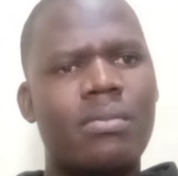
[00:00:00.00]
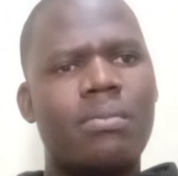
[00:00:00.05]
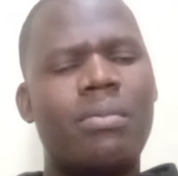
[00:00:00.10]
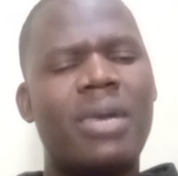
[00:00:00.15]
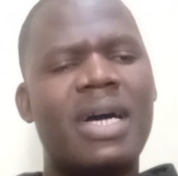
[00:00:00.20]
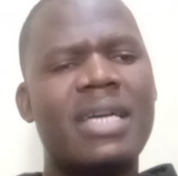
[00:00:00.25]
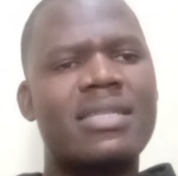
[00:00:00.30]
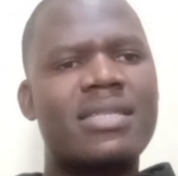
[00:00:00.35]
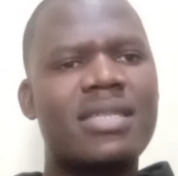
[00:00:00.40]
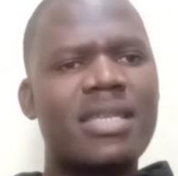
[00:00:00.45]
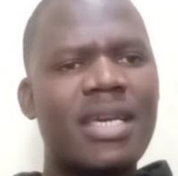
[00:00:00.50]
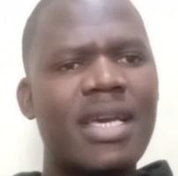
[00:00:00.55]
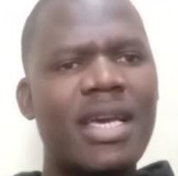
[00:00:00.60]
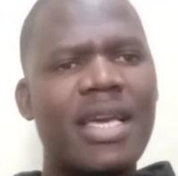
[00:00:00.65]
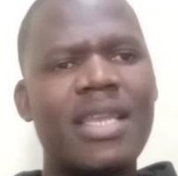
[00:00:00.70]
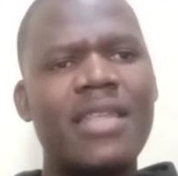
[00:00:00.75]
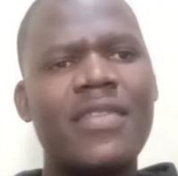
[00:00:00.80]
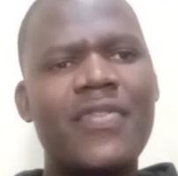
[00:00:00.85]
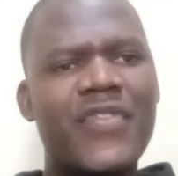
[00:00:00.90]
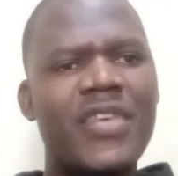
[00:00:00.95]
But
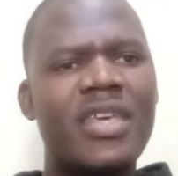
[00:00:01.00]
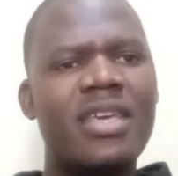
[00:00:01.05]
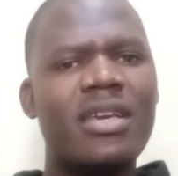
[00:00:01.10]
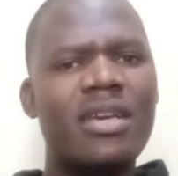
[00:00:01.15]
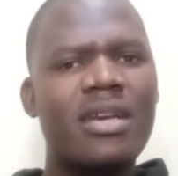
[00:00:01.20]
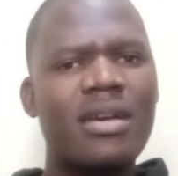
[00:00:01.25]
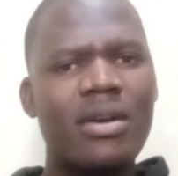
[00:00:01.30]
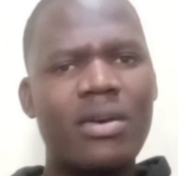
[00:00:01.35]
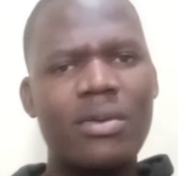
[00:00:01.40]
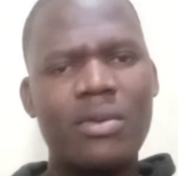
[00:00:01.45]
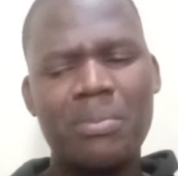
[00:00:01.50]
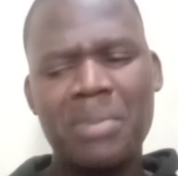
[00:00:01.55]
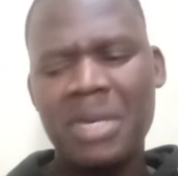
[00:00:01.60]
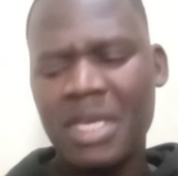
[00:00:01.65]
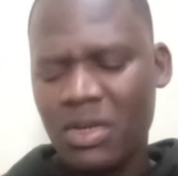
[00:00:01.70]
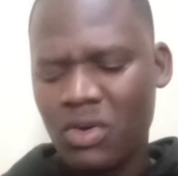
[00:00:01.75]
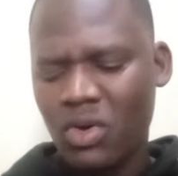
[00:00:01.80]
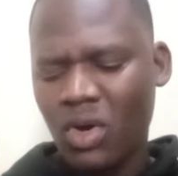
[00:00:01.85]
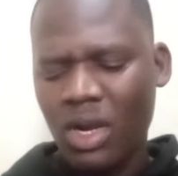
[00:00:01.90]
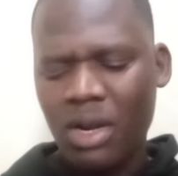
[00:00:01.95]
anything
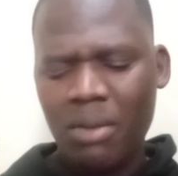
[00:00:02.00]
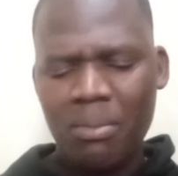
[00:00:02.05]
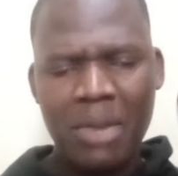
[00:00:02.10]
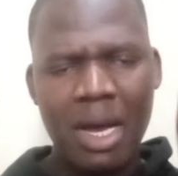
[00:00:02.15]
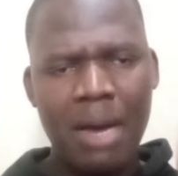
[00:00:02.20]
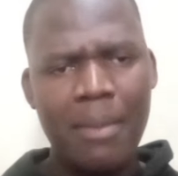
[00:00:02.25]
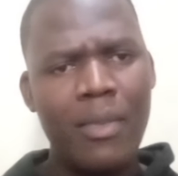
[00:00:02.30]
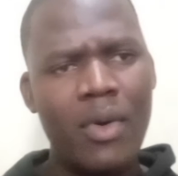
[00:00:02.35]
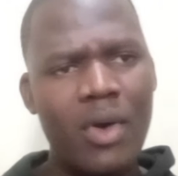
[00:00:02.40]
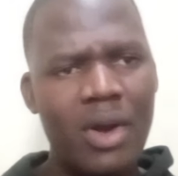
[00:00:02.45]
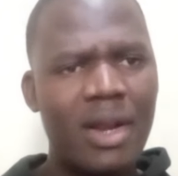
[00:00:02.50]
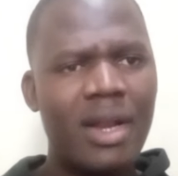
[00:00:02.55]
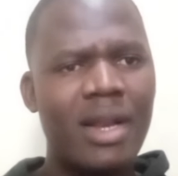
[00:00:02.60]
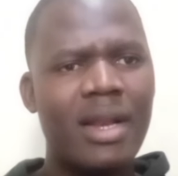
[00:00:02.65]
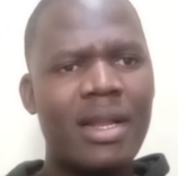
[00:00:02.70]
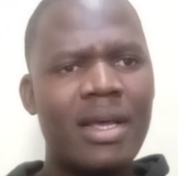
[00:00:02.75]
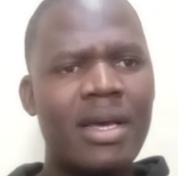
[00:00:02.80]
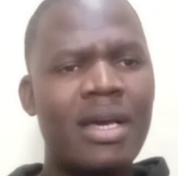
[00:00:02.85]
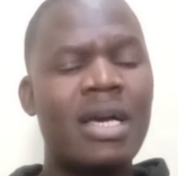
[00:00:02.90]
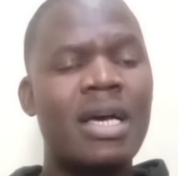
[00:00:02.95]
being called mammal
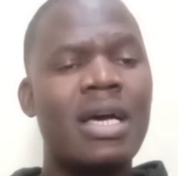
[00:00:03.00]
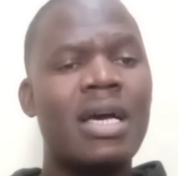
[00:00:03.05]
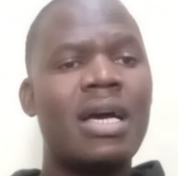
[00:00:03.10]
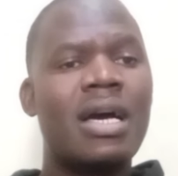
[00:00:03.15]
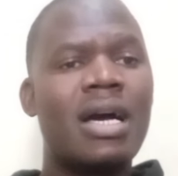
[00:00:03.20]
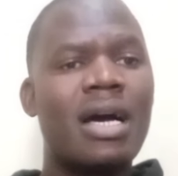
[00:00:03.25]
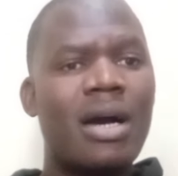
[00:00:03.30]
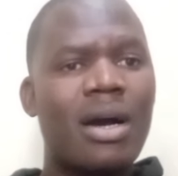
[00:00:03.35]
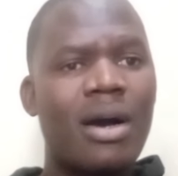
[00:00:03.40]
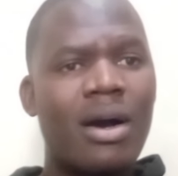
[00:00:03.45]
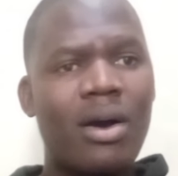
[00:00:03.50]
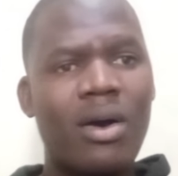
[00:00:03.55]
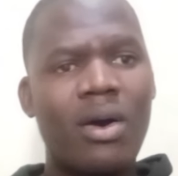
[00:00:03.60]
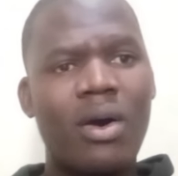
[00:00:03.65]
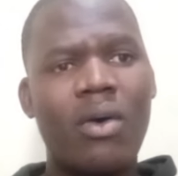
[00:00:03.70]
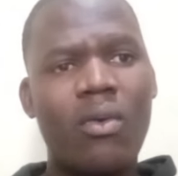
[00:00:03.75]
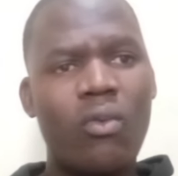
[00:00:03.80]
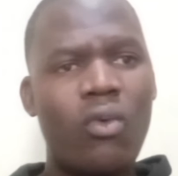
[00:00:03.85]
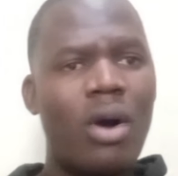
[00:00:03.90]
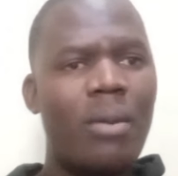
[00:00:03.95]

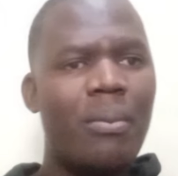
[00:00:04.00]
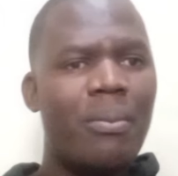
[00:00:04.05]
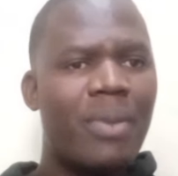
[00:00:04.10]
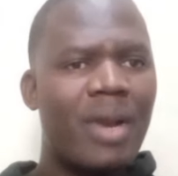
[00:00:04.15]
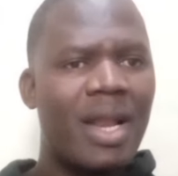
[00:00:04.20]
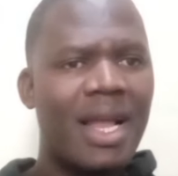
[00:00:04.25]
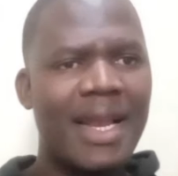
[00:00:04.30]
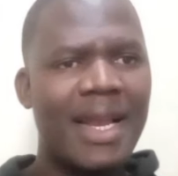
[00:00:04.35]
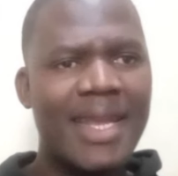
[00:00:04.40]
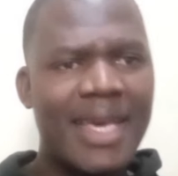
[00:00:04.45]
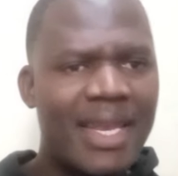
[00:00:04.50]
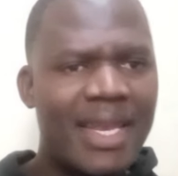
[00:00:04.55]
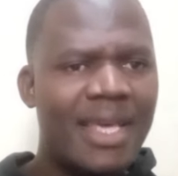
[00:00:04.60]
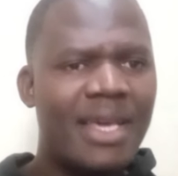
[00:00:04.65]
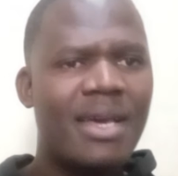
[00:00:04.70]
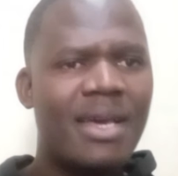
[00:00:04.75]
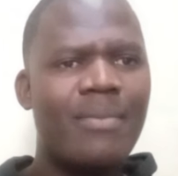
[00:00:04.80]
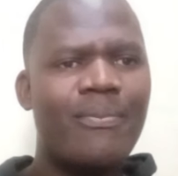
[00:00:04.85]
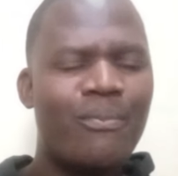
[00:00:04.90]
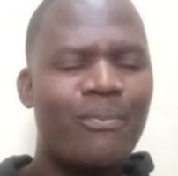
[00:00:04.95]
or warm-blooded
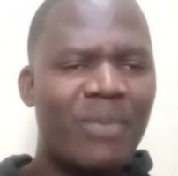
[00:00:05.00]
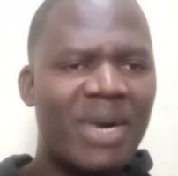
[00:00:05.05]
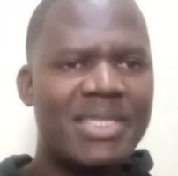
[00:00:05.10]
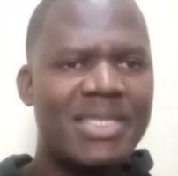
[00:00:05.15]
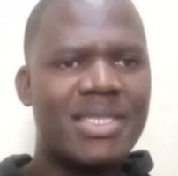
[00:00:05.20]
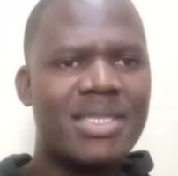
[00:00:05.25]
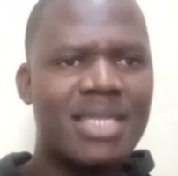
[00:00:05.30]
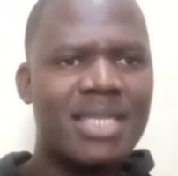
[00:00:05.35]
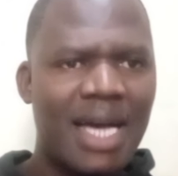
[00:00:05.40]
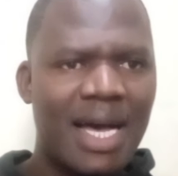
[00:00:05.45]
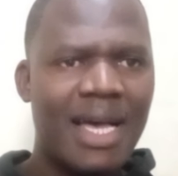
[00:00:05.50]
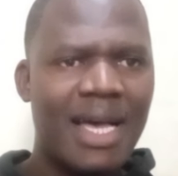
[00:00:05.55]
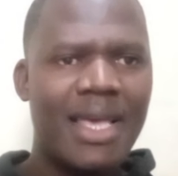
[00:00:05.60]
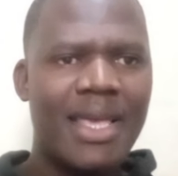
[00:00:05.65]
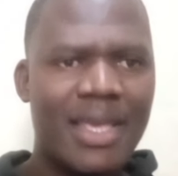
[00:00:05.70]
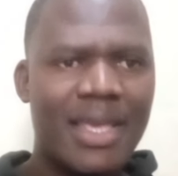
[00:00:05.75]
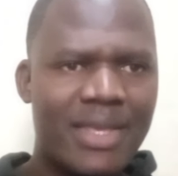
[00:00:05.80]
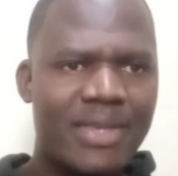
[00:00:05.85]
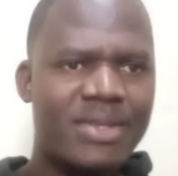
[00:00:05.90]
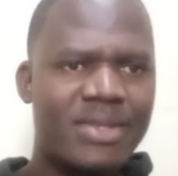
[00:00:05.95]
must
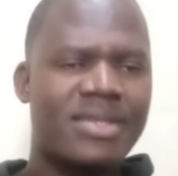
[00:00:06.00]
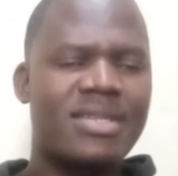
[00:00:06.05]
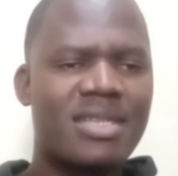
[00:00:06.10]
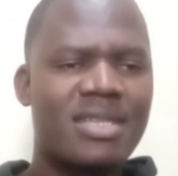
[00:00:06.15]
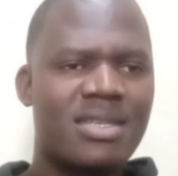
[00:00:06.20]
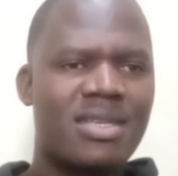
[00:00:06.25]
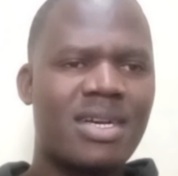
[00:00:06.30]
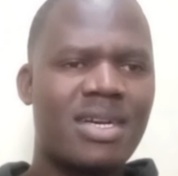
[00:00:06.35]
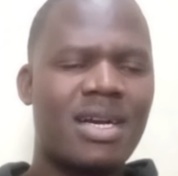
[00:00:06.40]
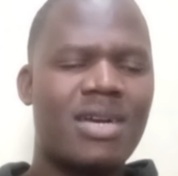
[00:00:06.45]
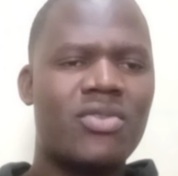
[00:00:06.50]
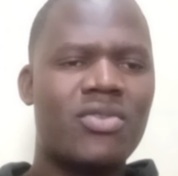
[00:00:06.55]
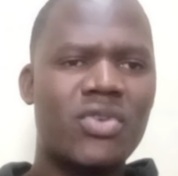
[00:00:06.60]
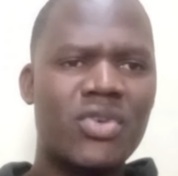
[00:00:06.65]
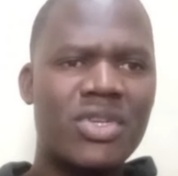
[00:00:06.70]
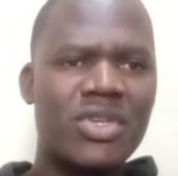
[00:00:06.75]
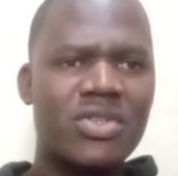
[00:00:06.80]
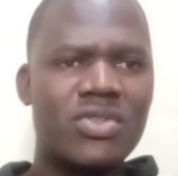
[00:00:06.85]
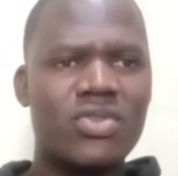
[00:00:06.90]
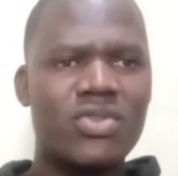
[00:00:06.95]
die
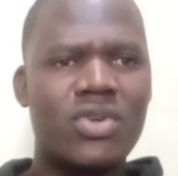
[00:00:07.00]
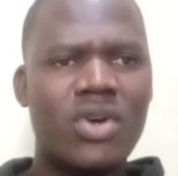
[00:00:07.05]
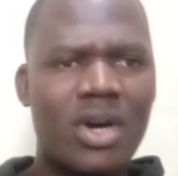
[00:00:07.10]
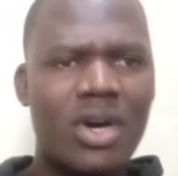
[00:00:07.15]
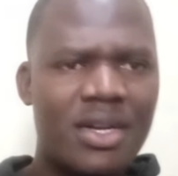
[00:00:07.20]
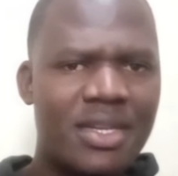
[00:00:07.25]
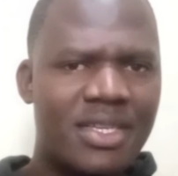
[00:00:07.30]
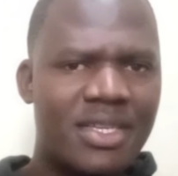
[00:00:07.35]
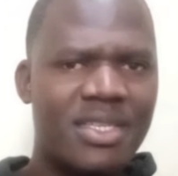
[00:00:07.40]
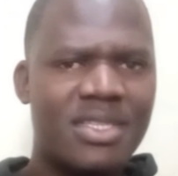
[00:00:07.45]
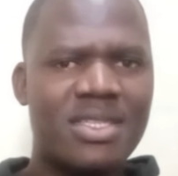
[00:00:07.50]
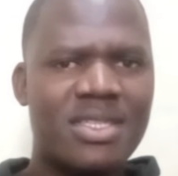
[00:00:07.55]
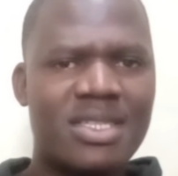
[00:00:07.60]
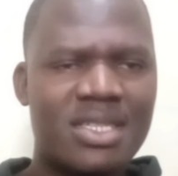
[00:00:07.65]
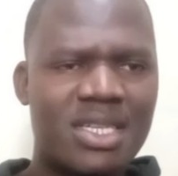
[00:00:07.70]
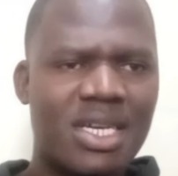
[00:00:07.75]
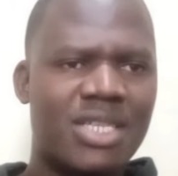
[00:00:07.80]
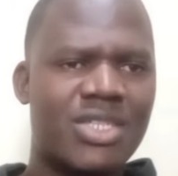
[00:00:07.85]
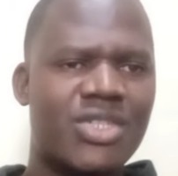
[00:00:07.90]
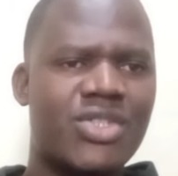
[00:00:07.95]
according to God's
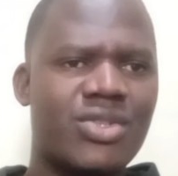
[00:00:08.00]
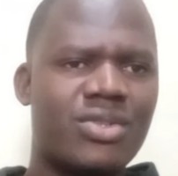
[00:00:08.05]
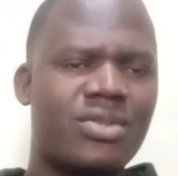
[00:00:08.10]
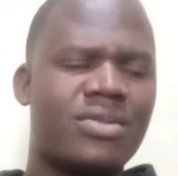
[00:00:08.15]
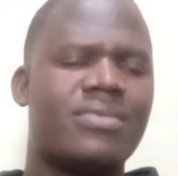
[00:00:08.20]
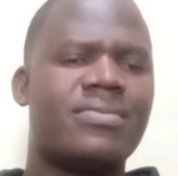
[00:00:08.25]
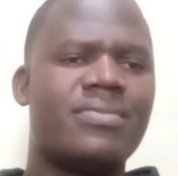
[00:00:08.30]
instruction.